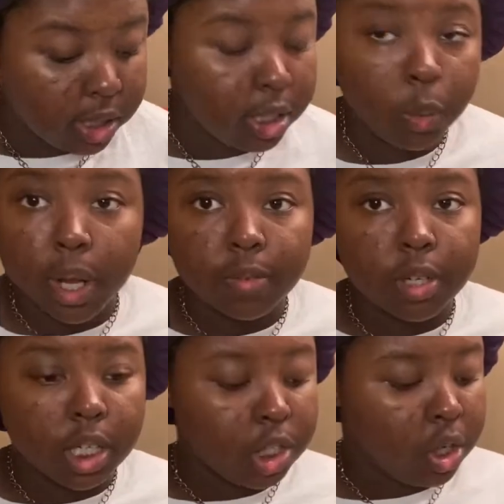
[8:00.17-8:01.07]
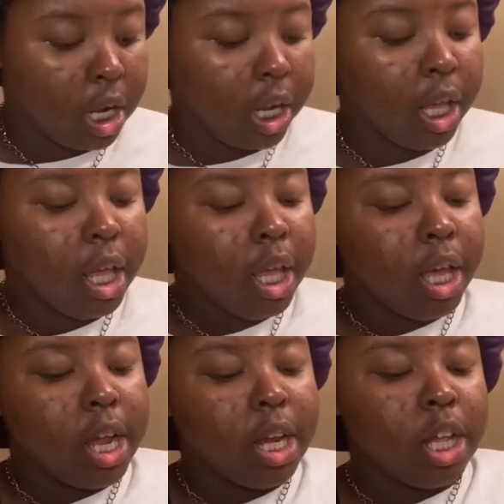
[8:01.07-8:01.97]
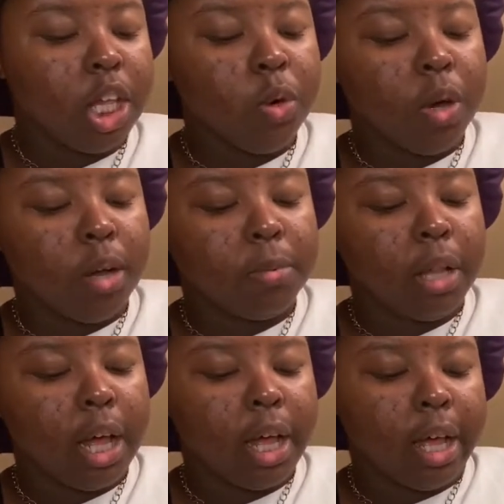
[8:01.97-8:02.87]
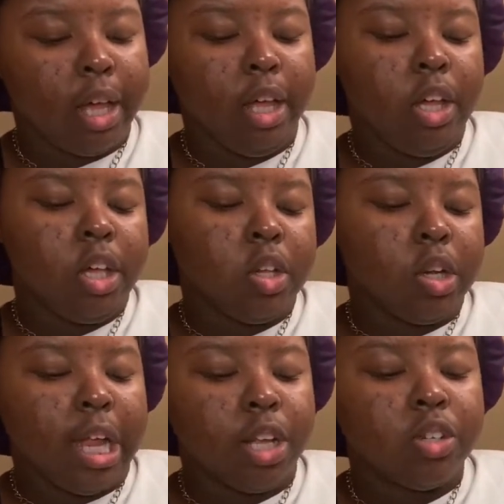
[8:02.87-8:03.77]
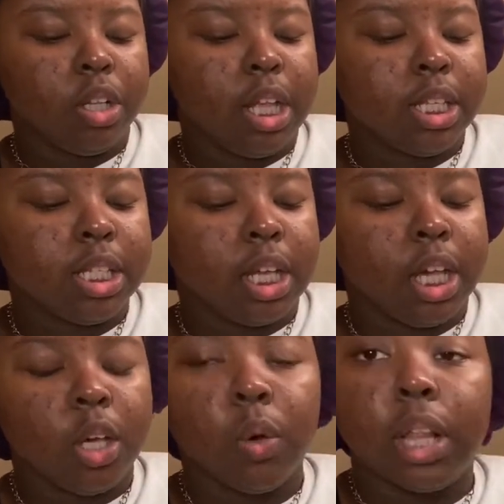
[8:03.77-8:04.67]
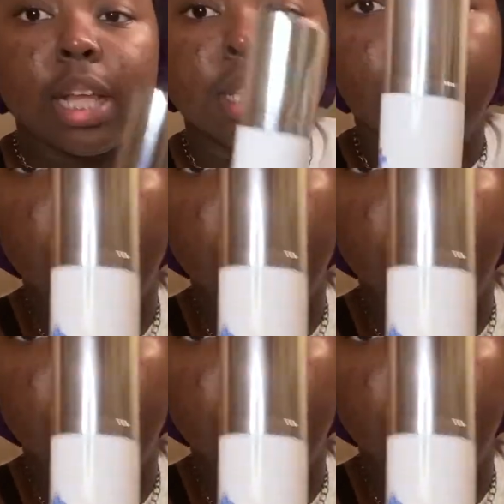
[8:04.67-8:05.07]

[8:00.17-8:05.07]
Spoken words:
Just wait for it to dry. And then you will apply your Naturalessa Equalizing